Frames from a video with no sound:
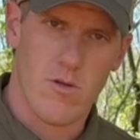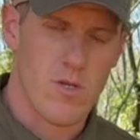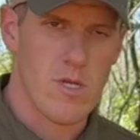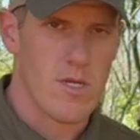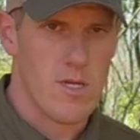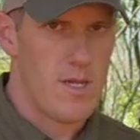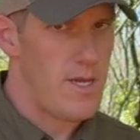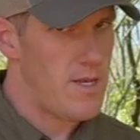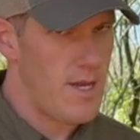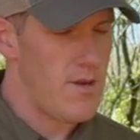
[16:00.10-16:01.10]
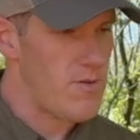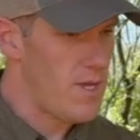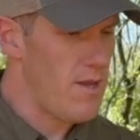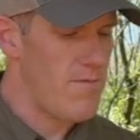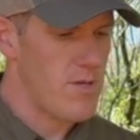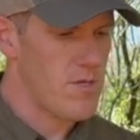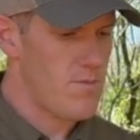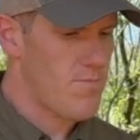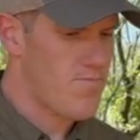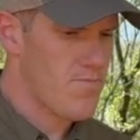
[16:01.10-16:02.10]
using it at night with night
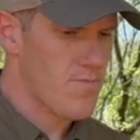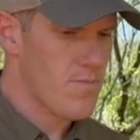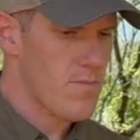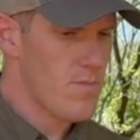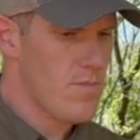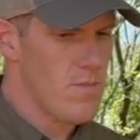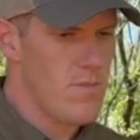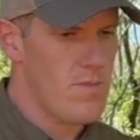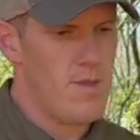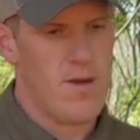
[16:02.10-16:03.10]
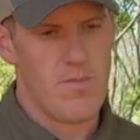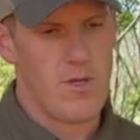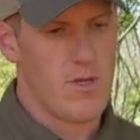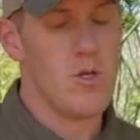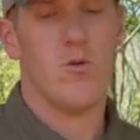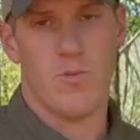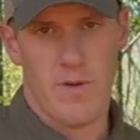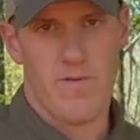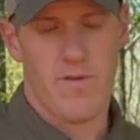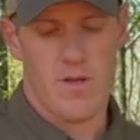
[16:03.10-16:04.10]
vision, that would be a huge
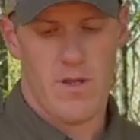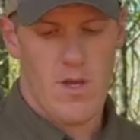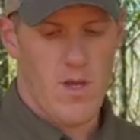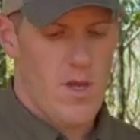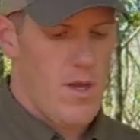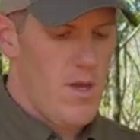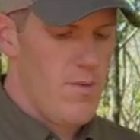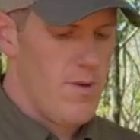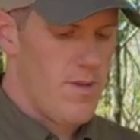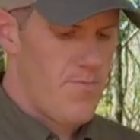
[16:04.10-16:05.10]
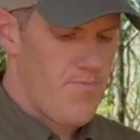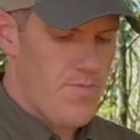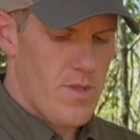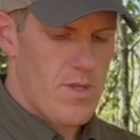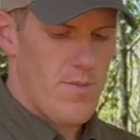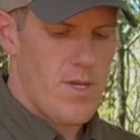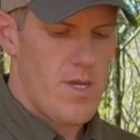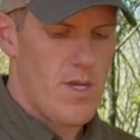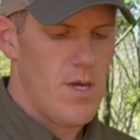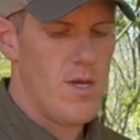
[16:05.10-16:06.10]
benefit. But to
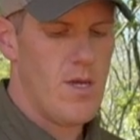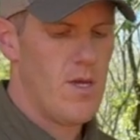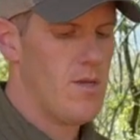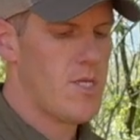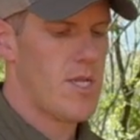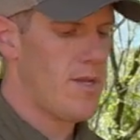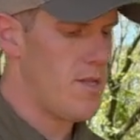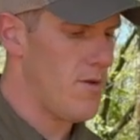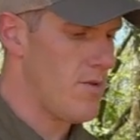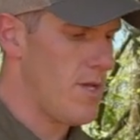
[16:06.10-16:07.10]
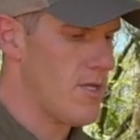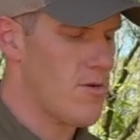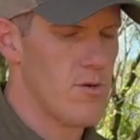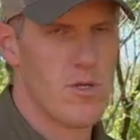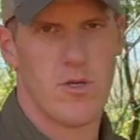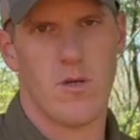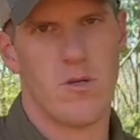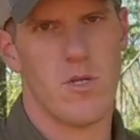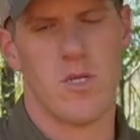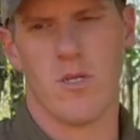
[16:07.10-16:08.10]
me, standalone lasers,
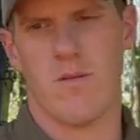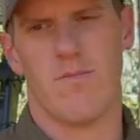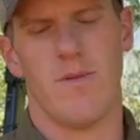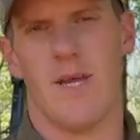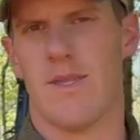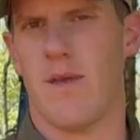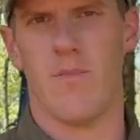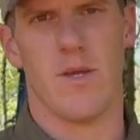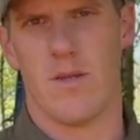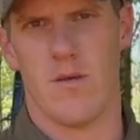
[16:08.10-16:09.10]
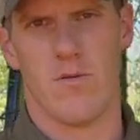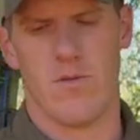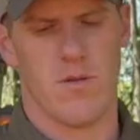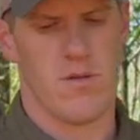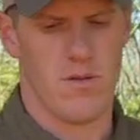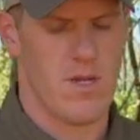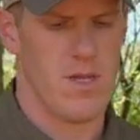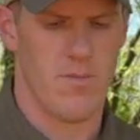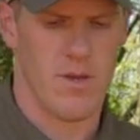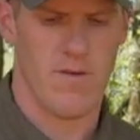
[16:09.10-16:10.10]
just not that big a deal, not
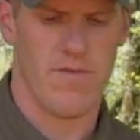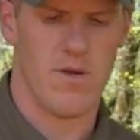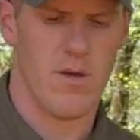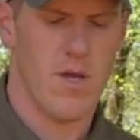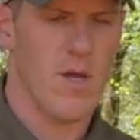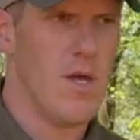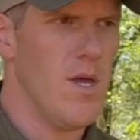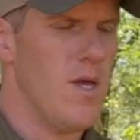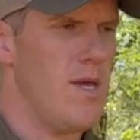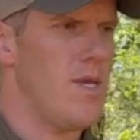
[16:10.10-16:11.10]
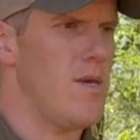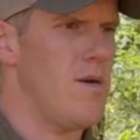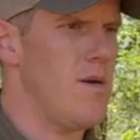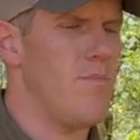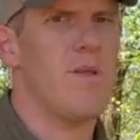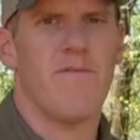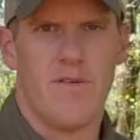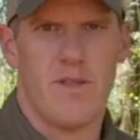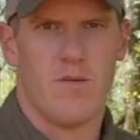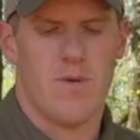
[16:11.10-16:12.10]
that big of a
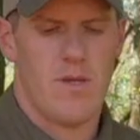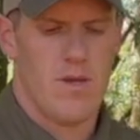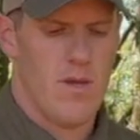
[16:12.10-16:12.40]
benefit to me.